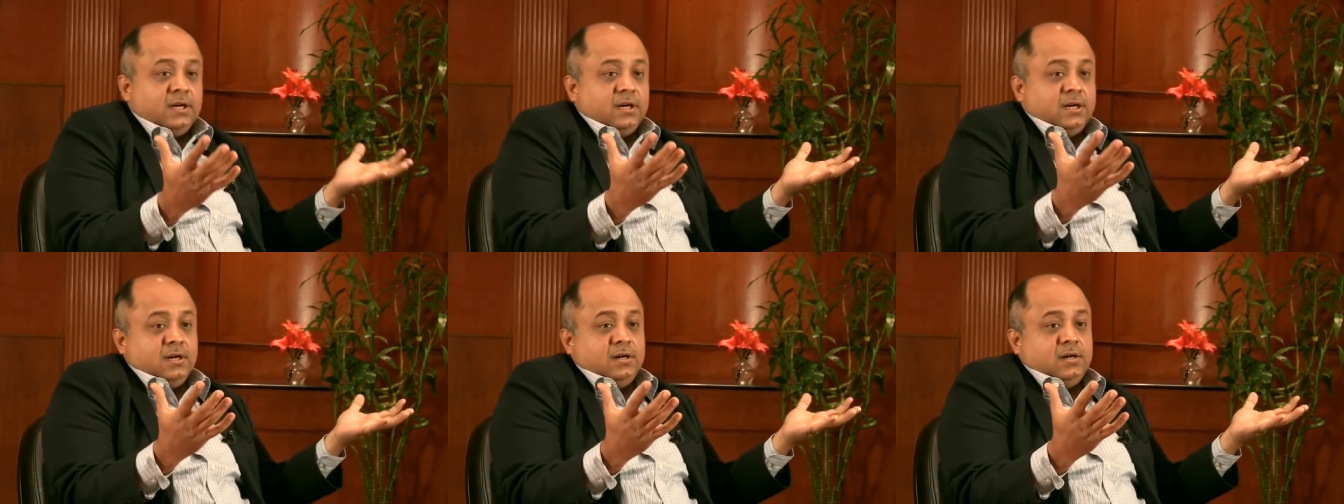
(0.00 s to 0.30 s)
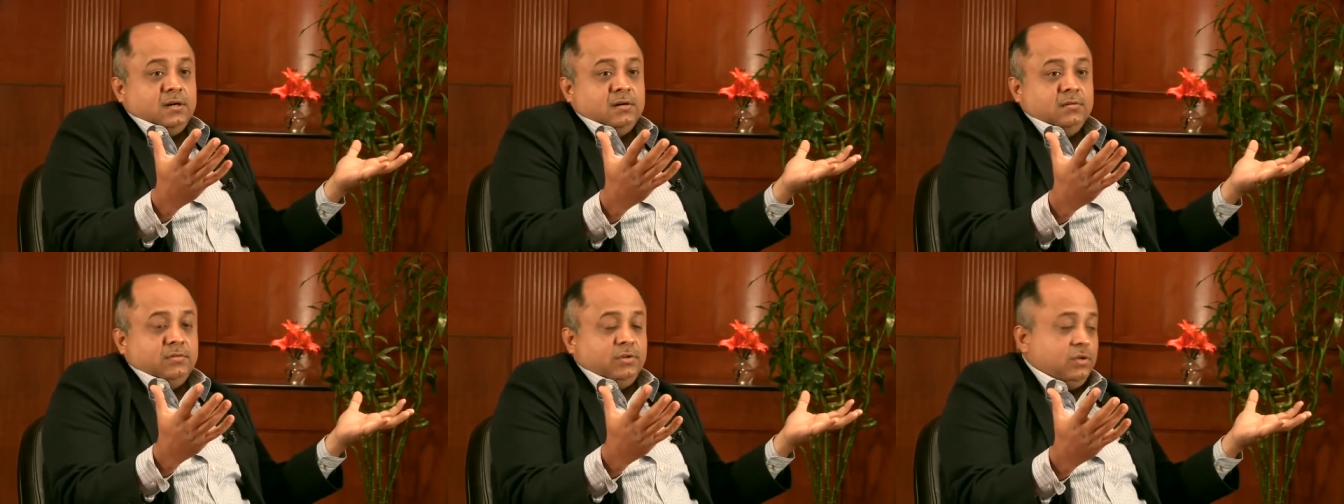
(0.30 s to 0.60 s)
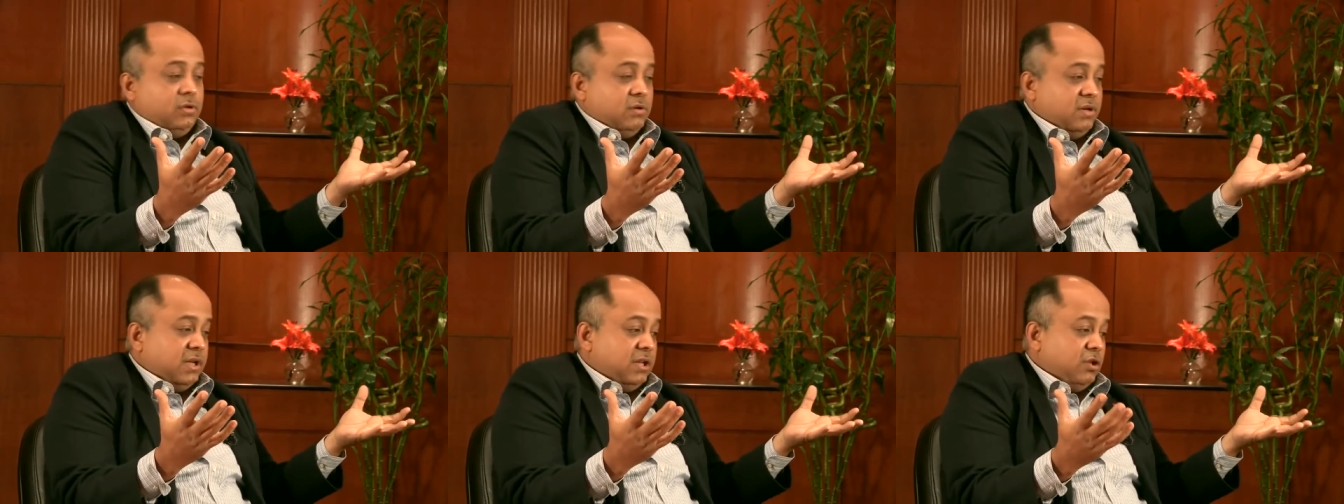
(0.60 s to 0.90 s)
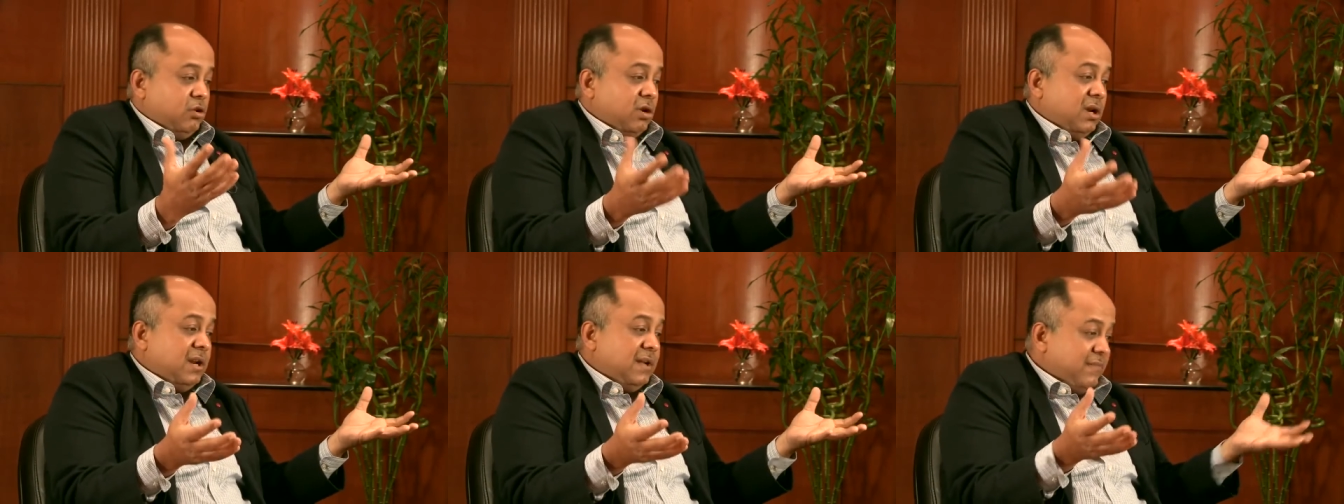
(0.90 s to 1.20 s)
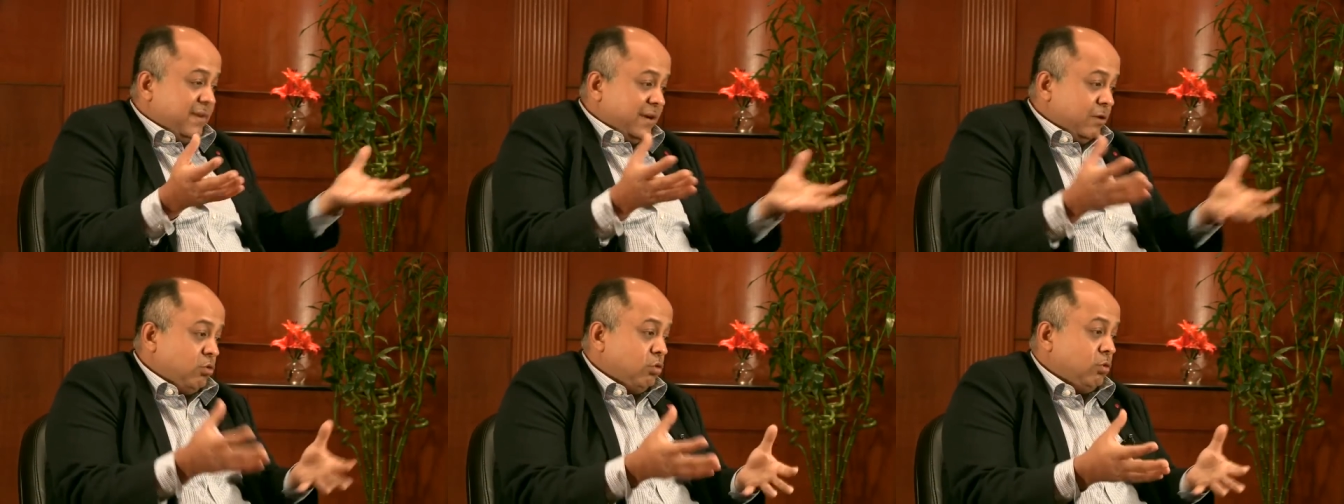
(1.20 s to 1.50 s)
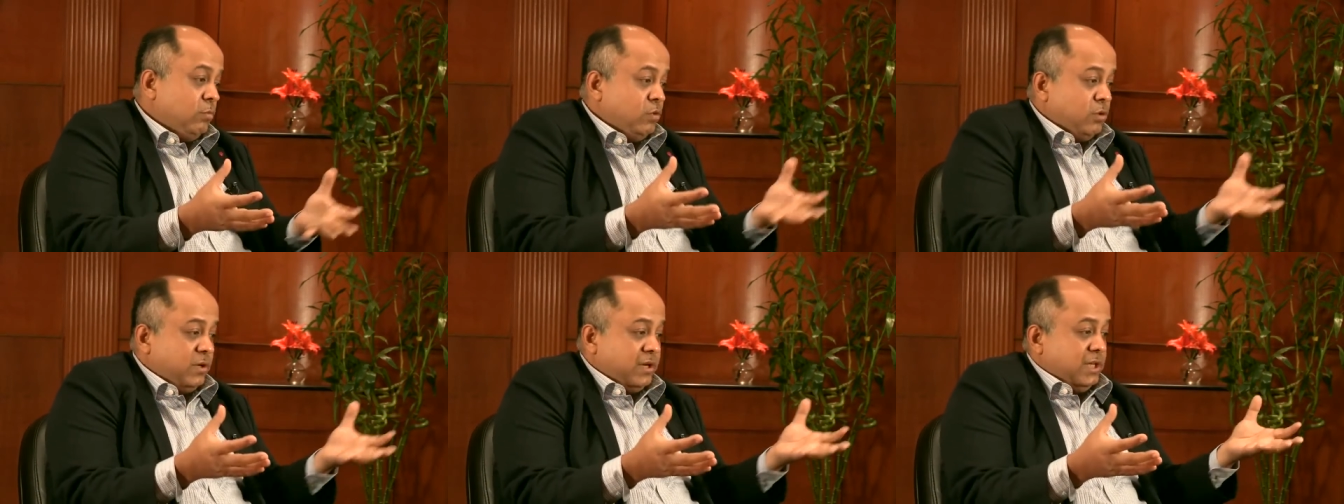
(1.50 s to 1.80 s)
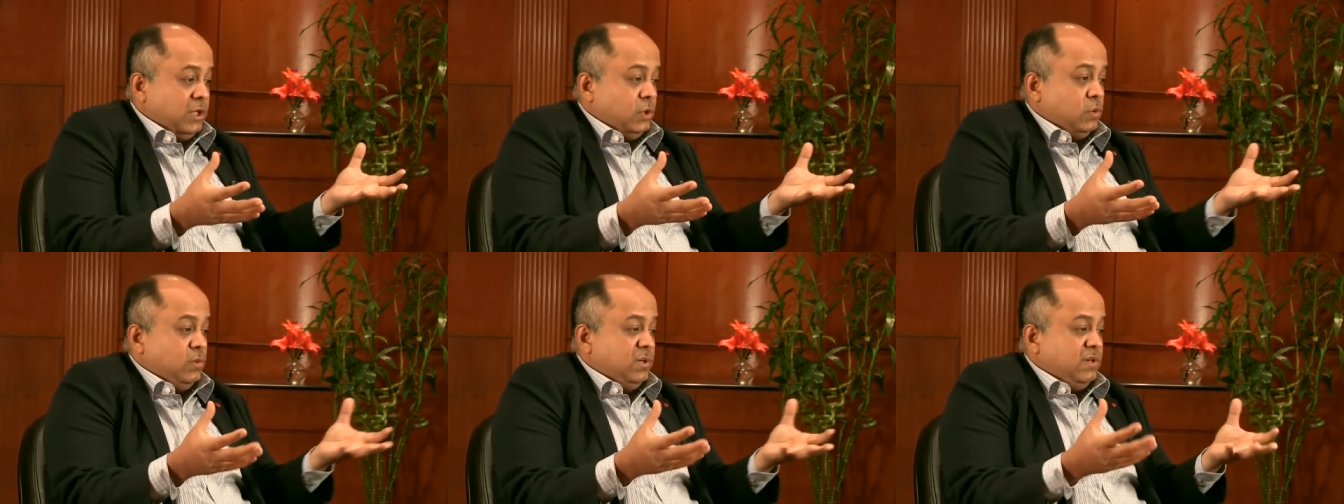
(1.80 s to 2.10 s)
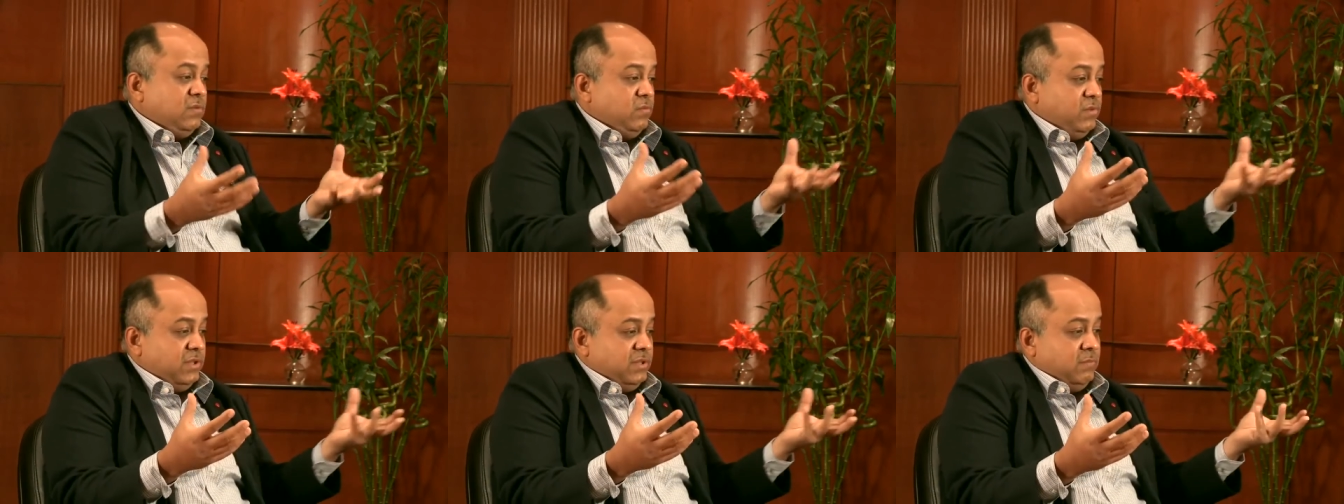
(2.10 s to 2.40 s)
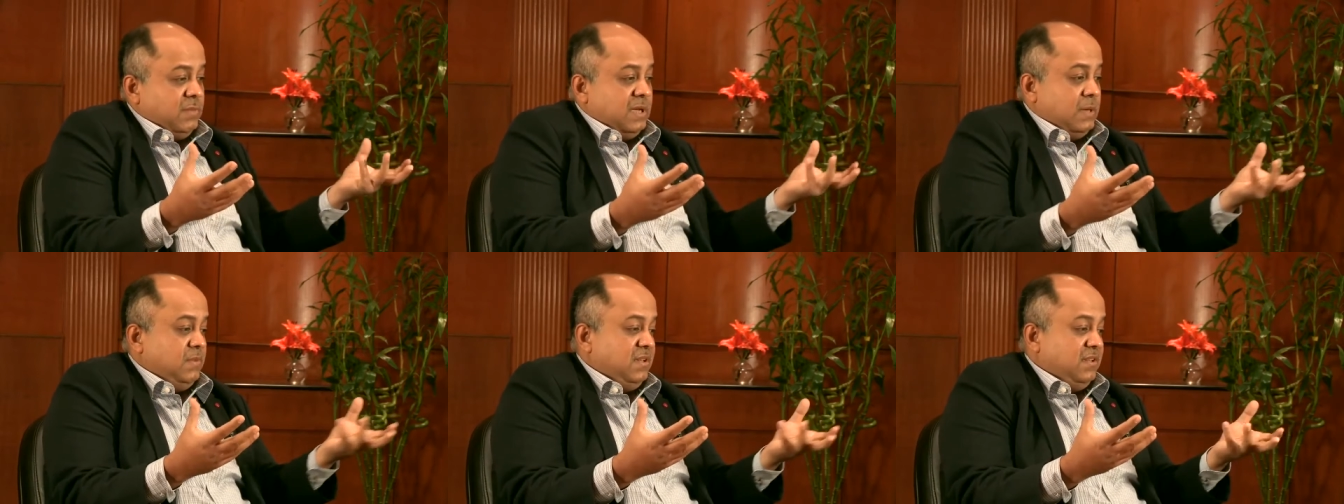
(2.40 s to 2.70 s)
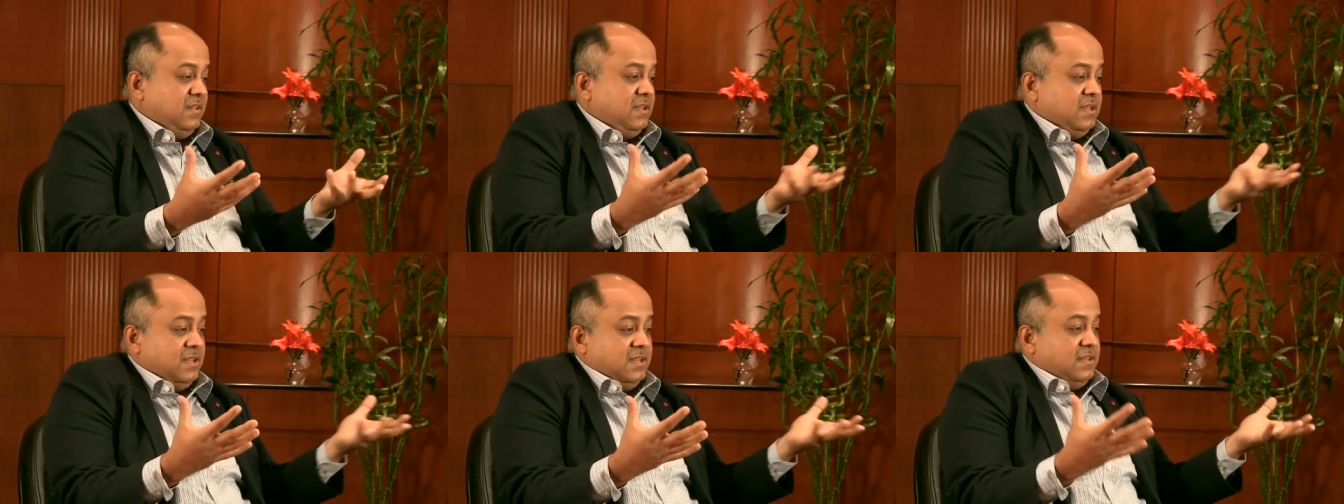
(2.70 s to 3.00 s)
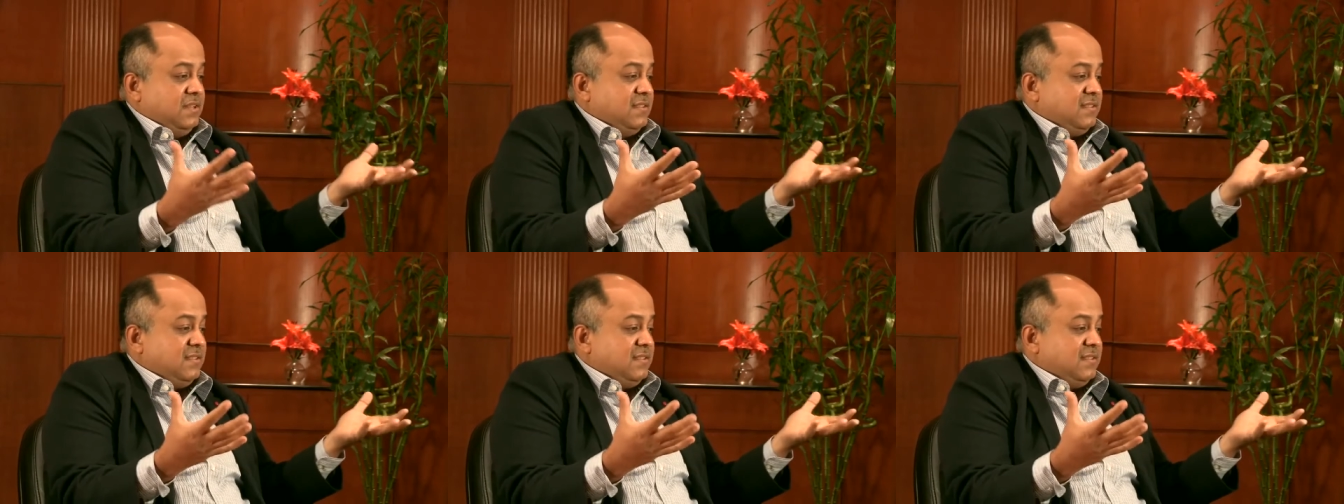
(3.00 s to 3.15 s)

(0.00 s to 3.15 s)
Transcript: Uh, you know, in your living room, you can do it with maybe